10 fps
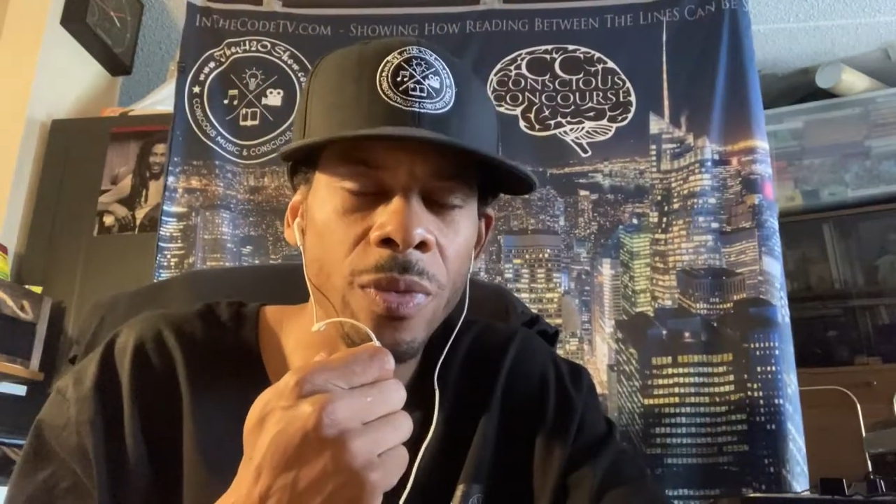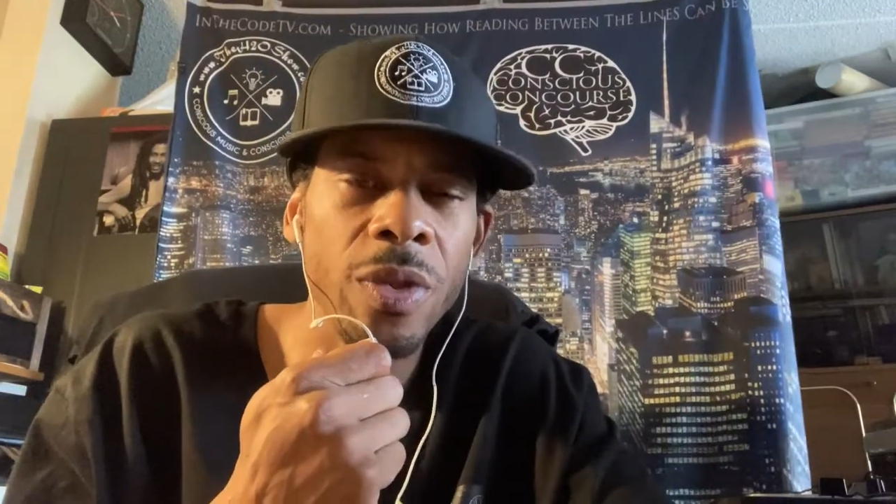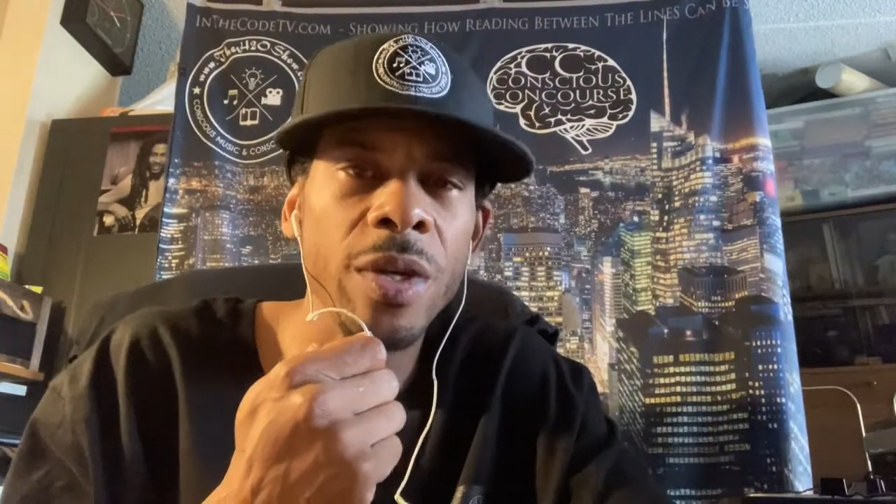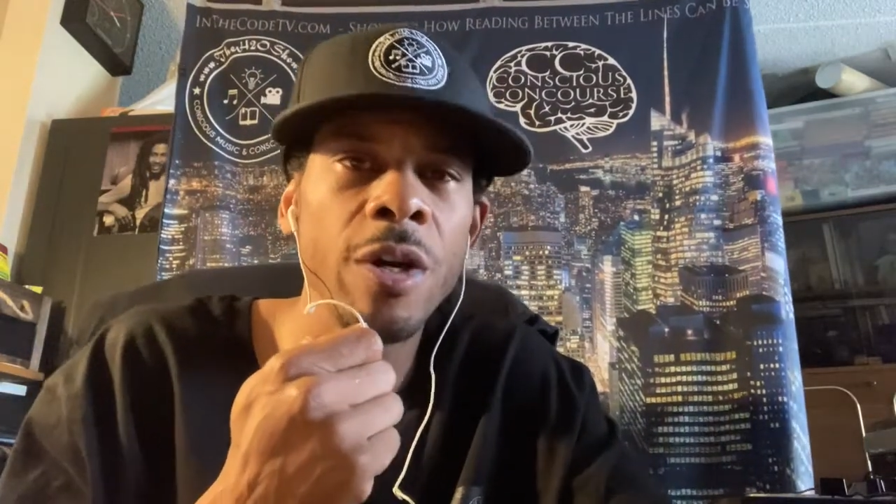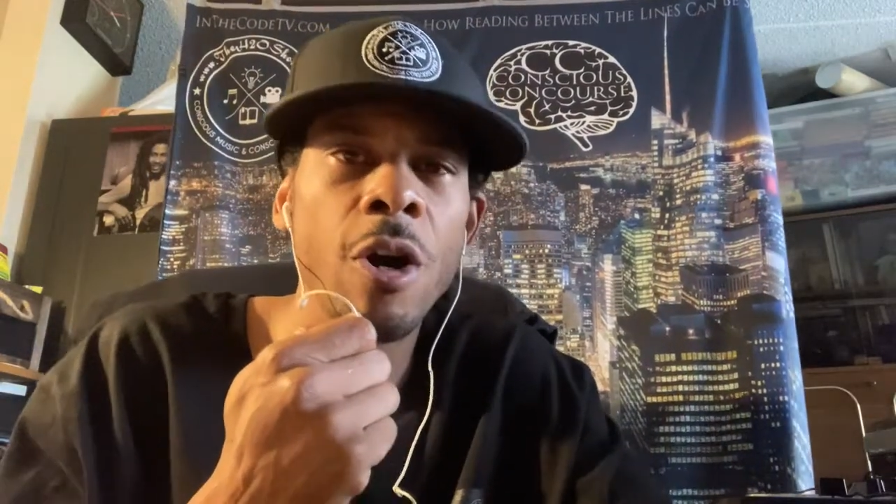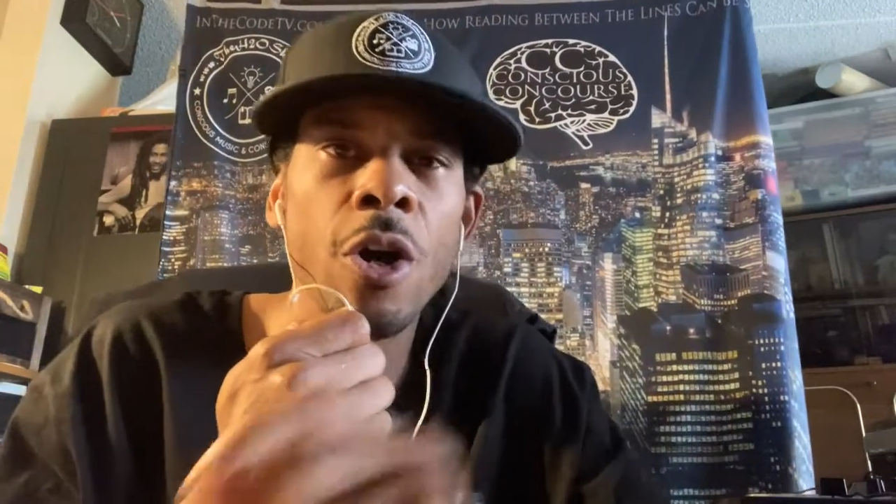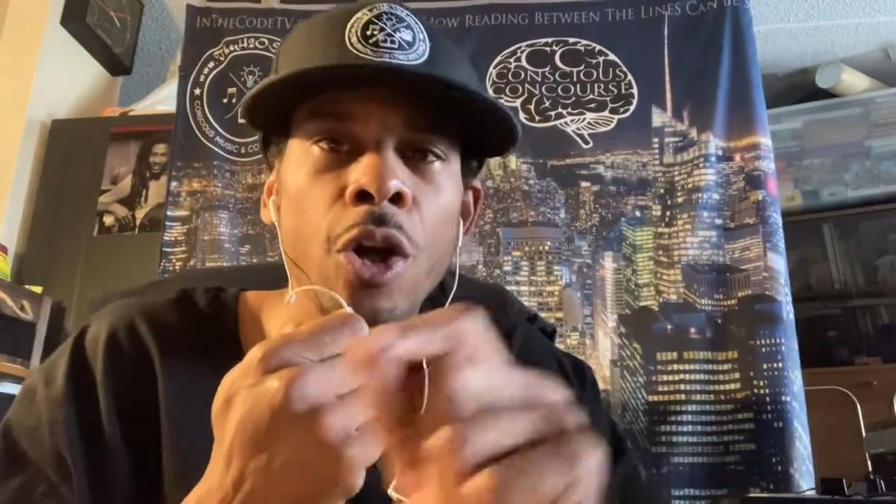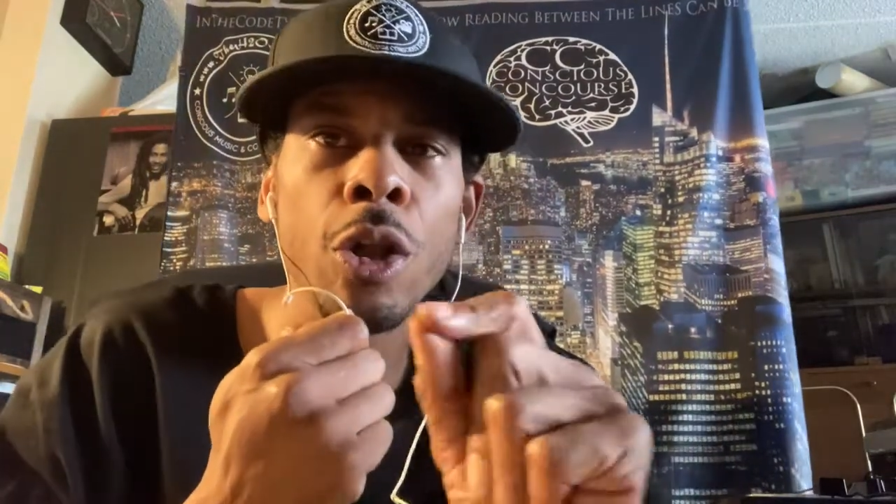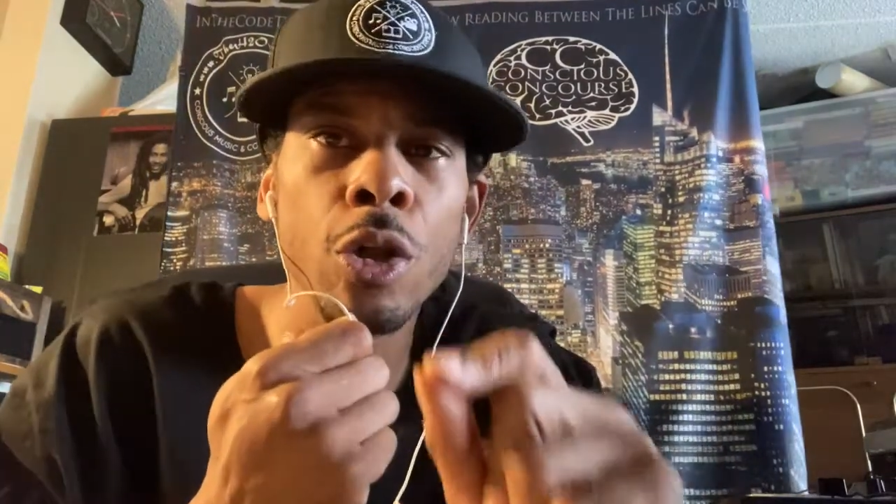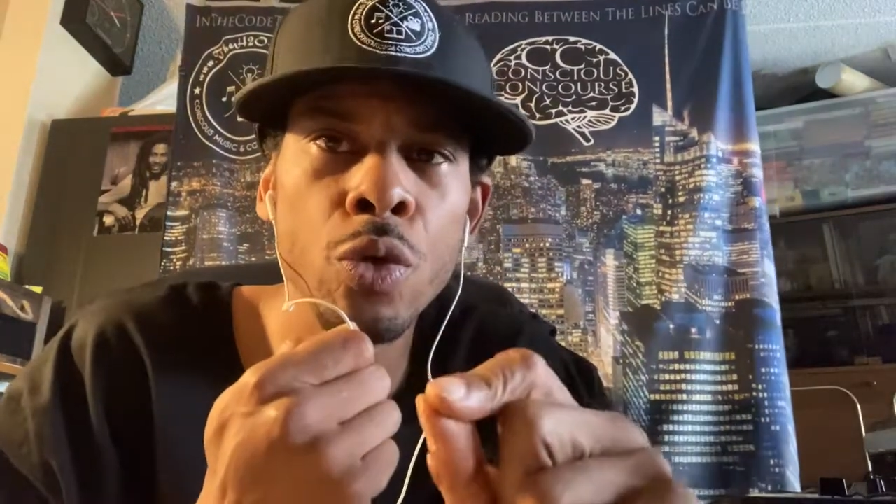there are
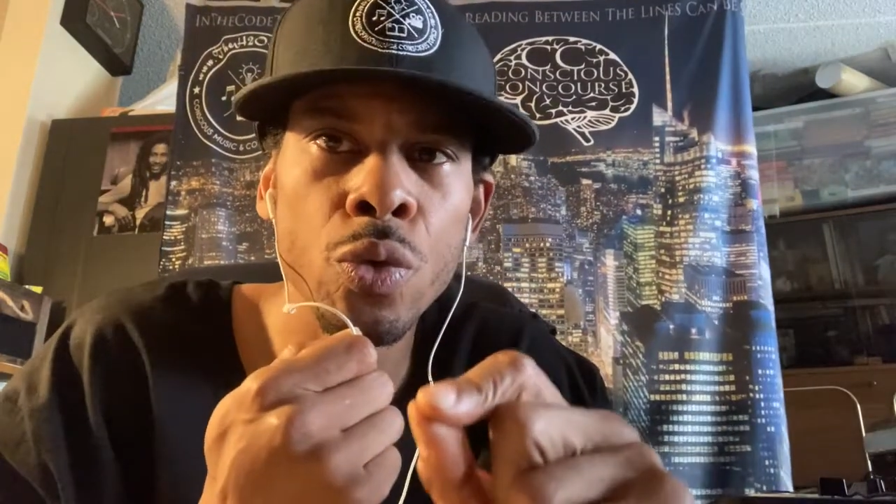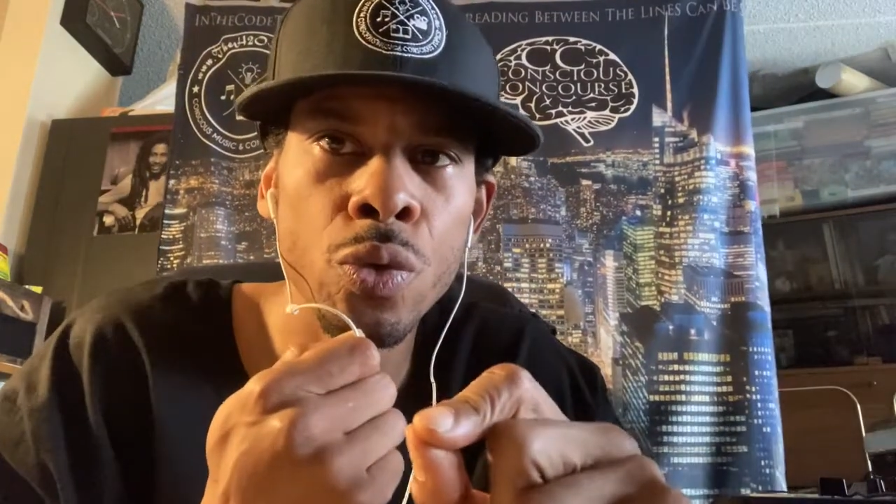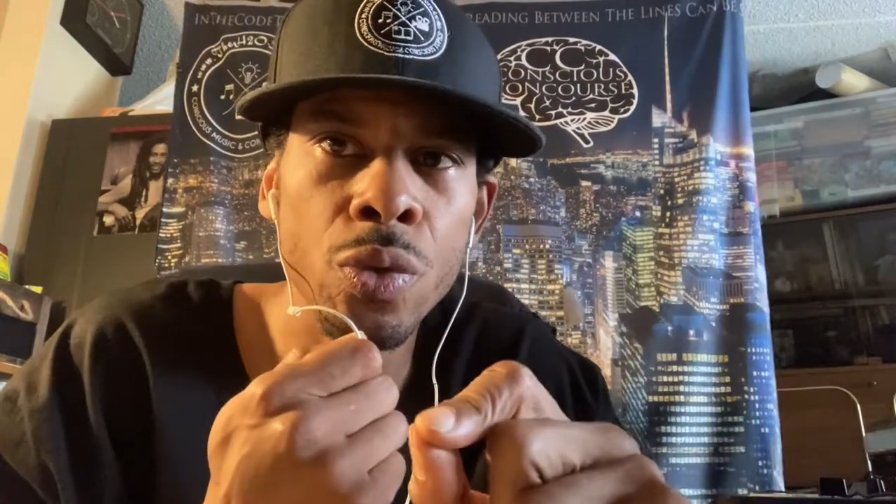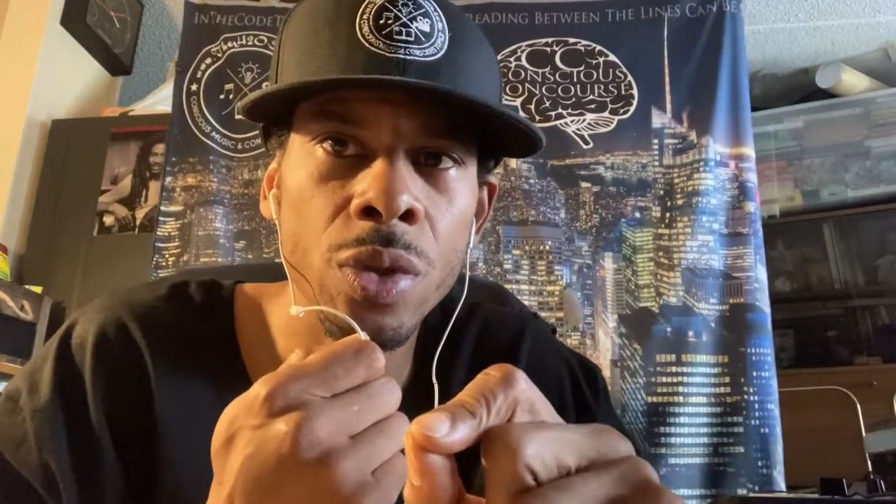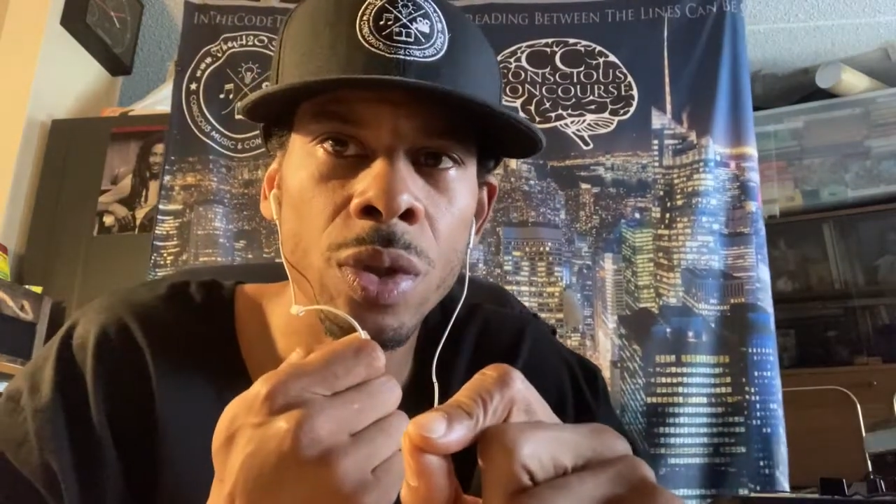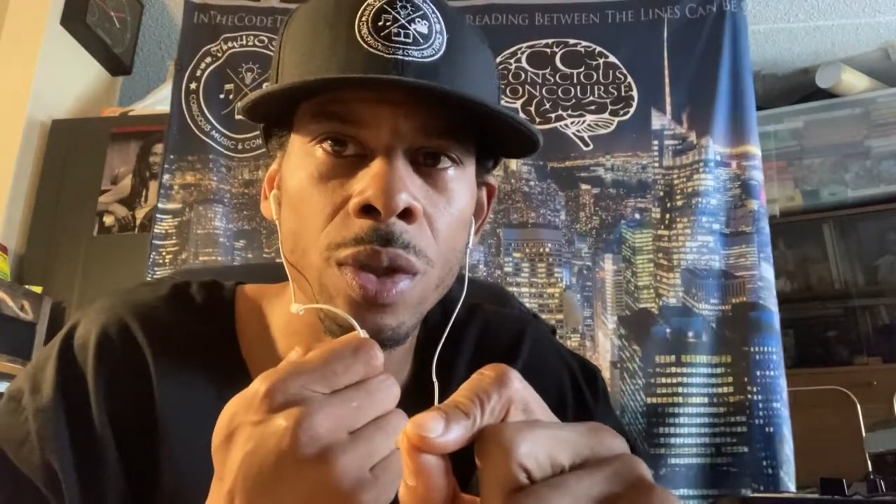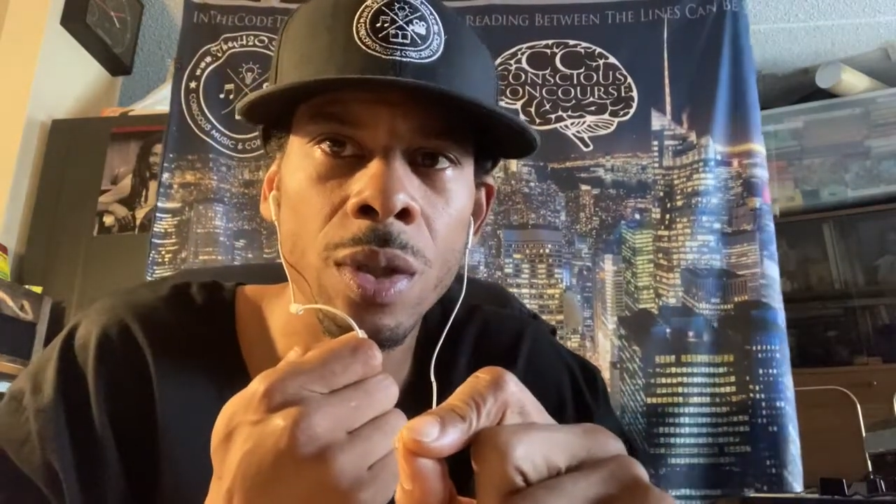clues